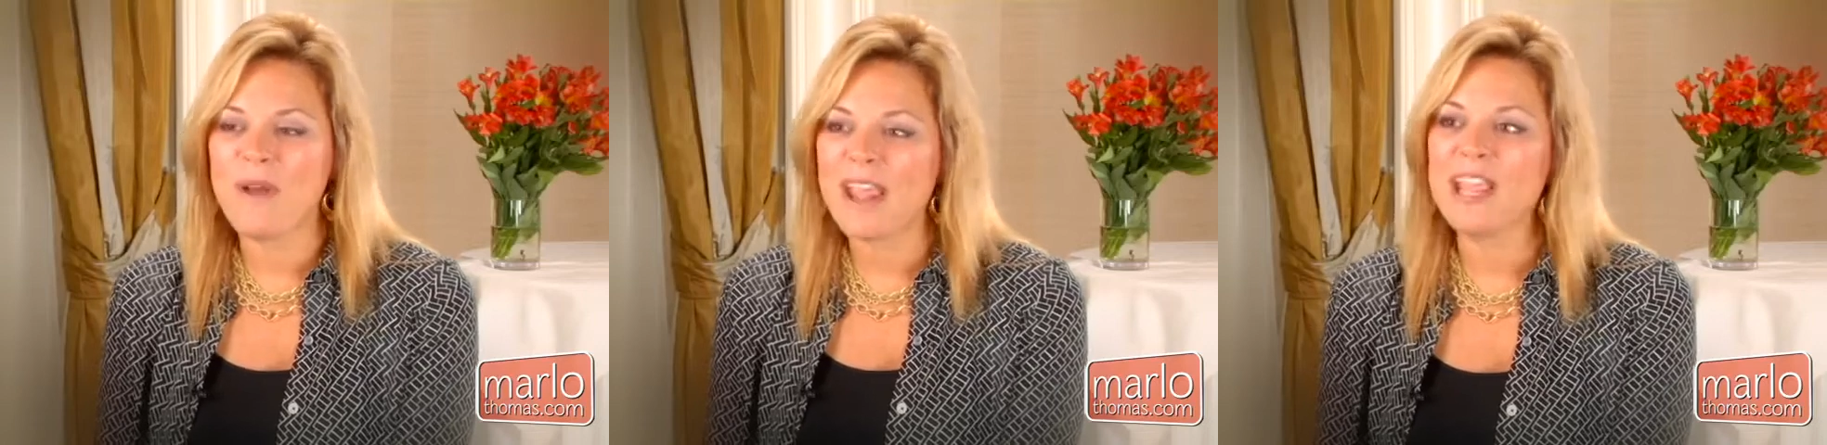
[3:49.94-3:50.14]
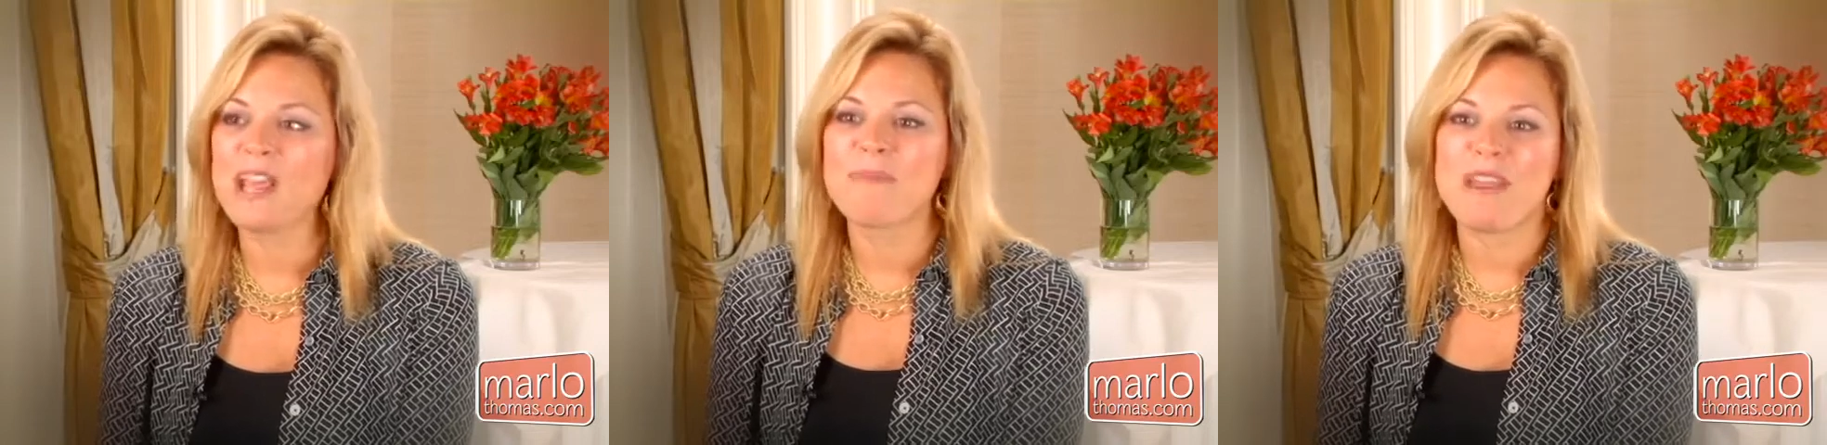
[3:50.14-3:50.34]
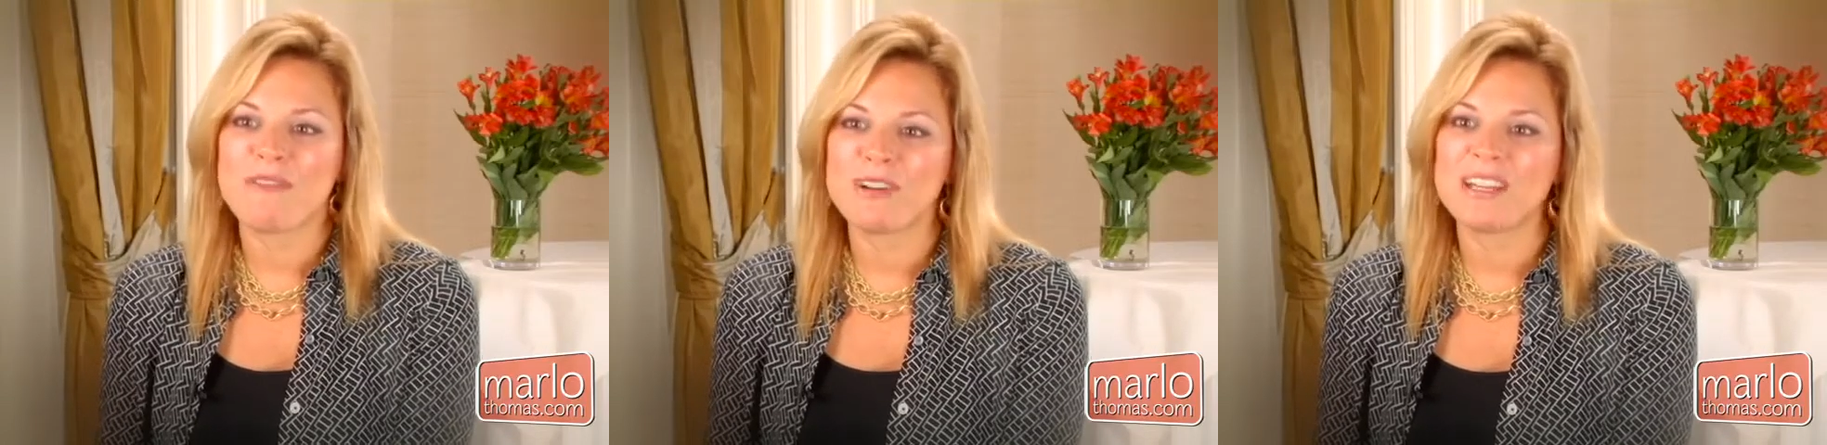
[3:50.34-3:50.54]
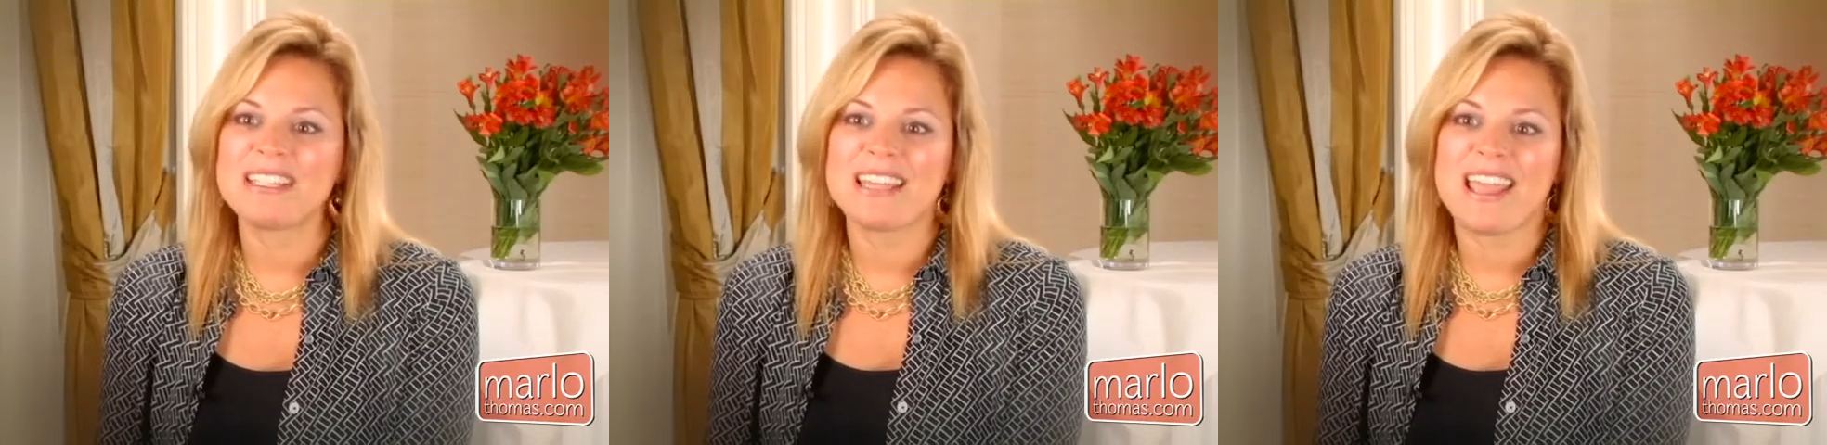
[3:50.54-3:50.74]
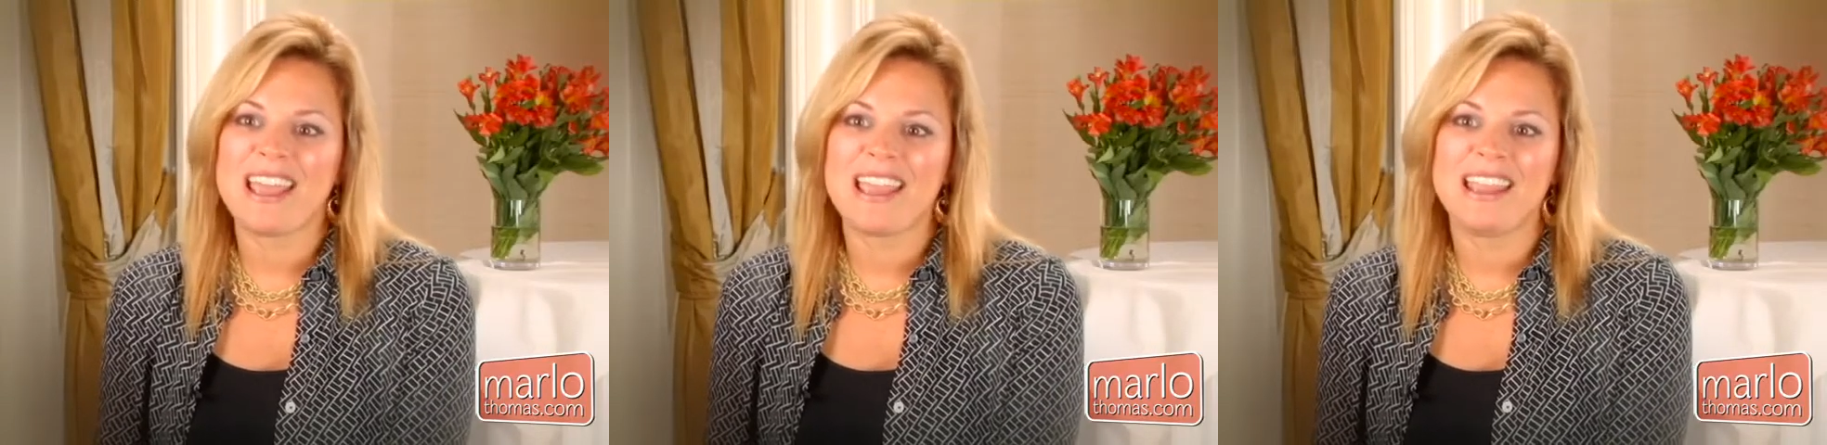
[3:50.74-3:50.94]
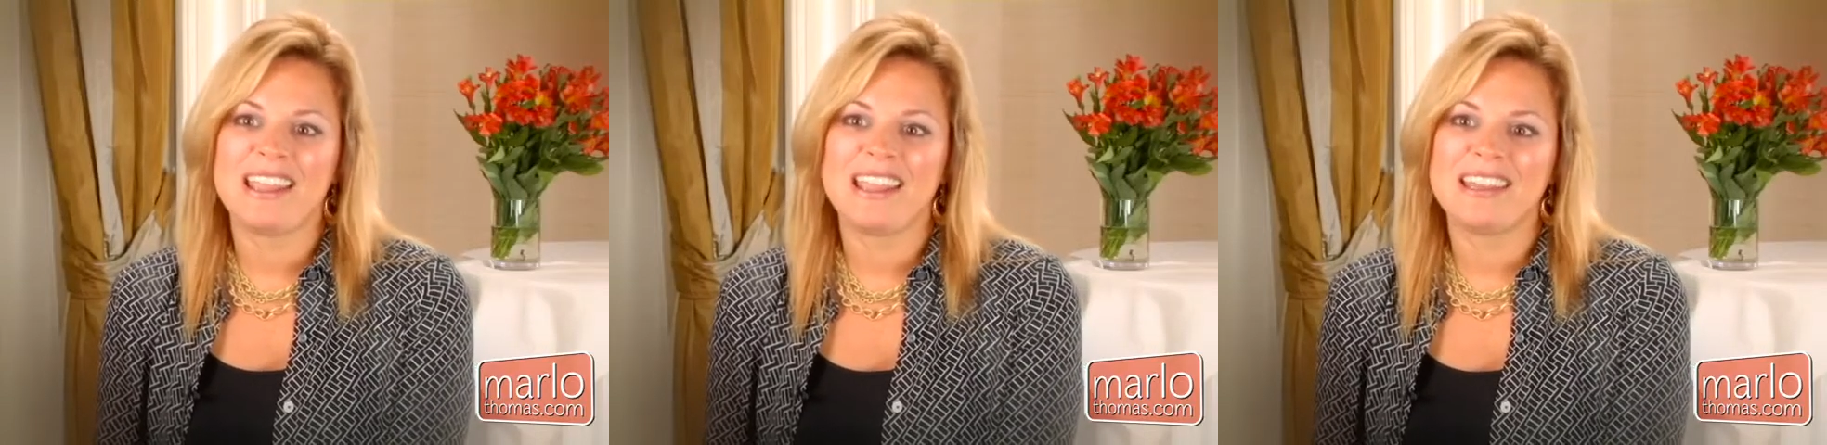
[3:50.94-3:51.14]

wake up every day